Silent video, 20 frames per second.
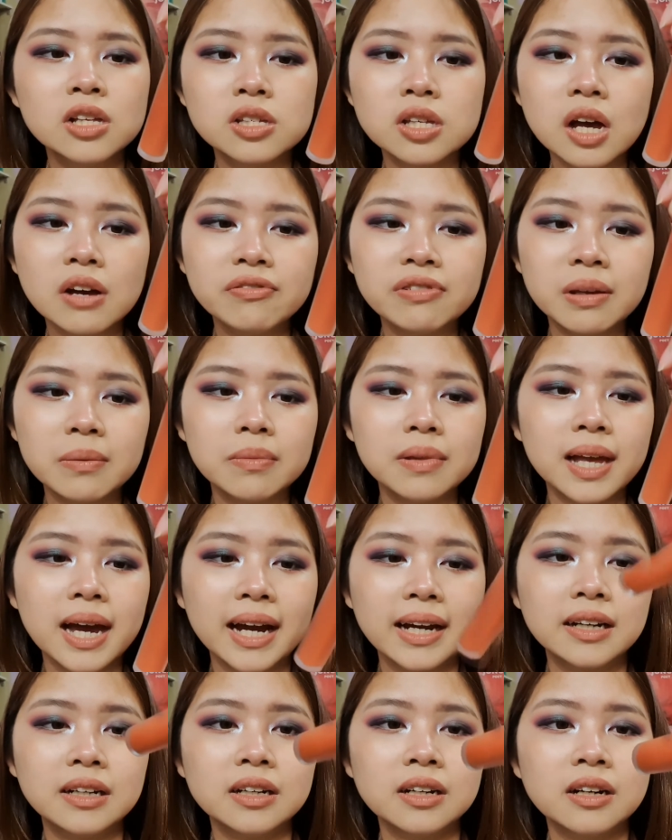Soft Lip
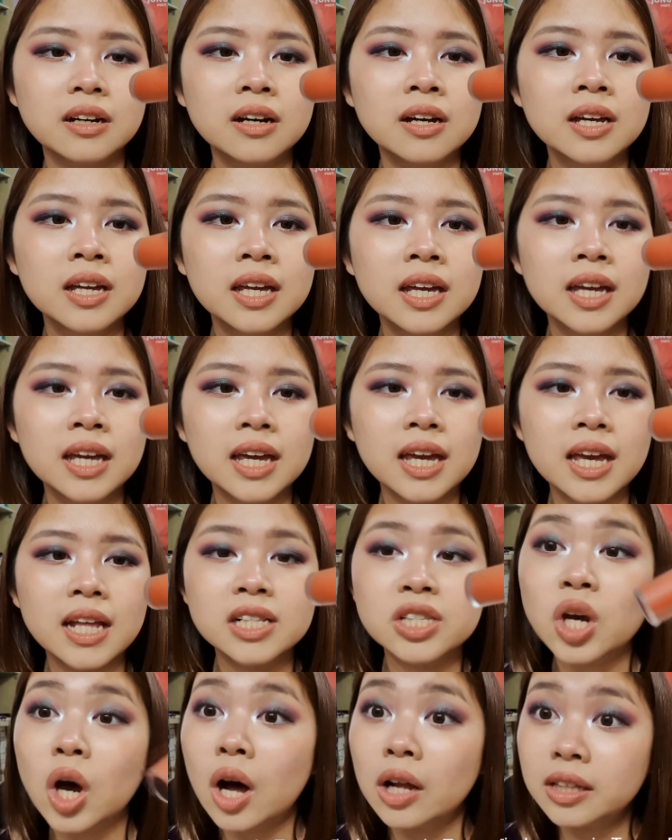Lacquer in
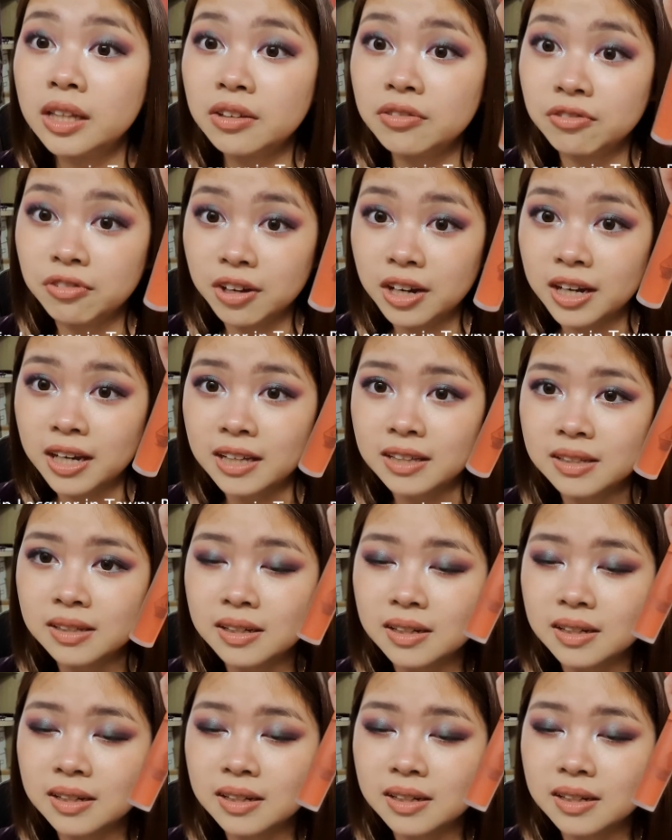Tawny Red.